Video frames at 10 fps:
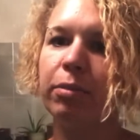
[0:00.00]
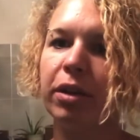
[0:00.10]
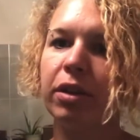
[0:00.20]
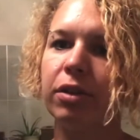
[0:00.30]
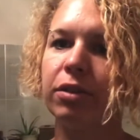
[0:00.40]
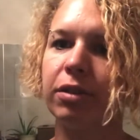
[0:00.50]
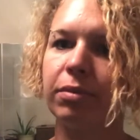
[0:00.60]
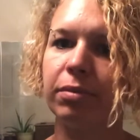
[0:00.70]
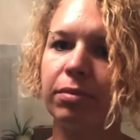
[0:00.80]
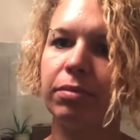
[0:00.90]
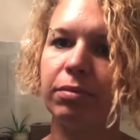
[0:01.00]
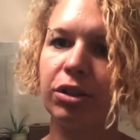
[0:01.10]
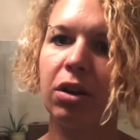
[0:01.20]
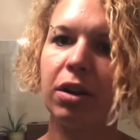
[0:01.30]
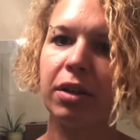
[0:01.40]
the pills.
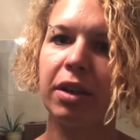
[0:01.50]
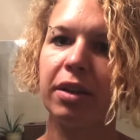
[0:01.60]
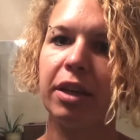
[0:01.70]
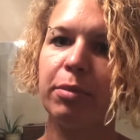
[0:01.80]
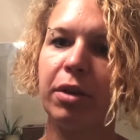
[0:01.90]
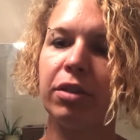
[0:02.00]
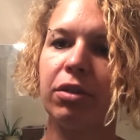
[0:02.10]
Sorry, getting email